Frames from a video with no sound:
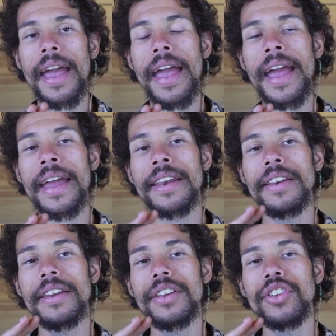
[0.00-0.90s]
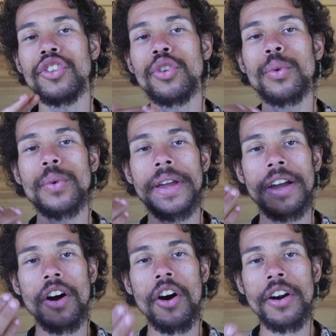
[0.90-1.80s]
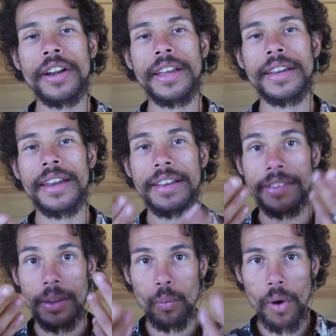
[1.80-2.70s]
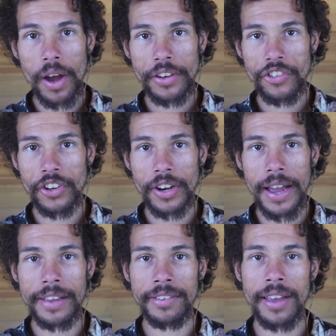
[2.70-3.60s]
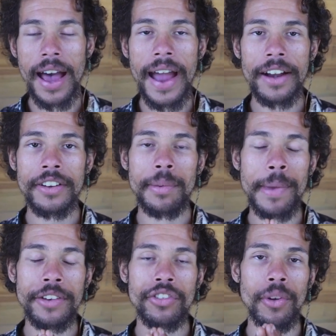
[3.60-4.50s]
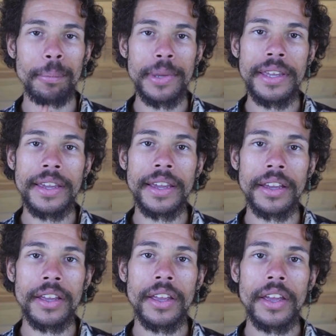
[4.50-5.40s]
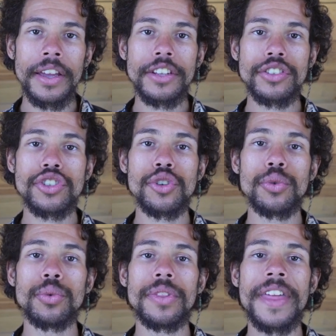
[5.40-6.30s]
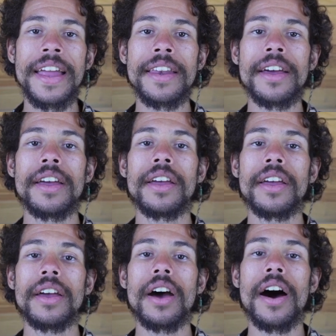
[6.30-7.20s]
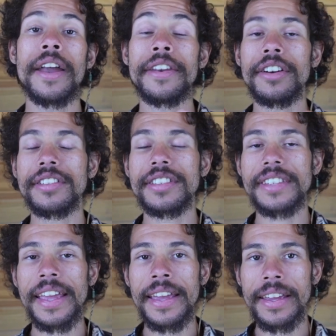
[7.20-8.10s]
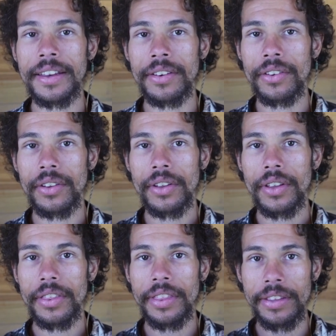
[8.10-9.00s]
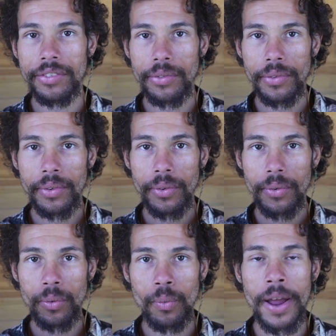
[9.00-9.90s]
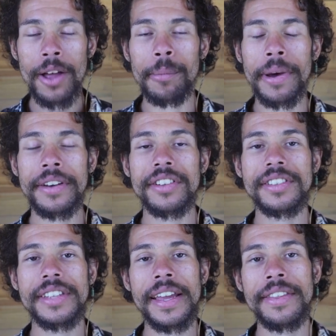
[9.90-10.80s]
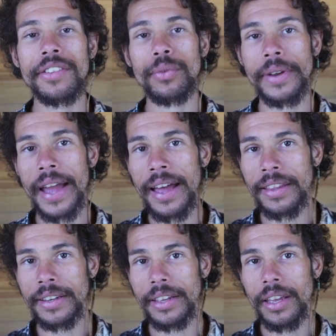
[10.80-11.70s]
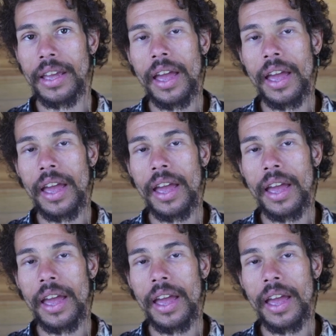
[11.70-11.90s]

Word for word: And you incarnated as a watcher, as a higher dimensional being, to then understand this realm, understand this reality.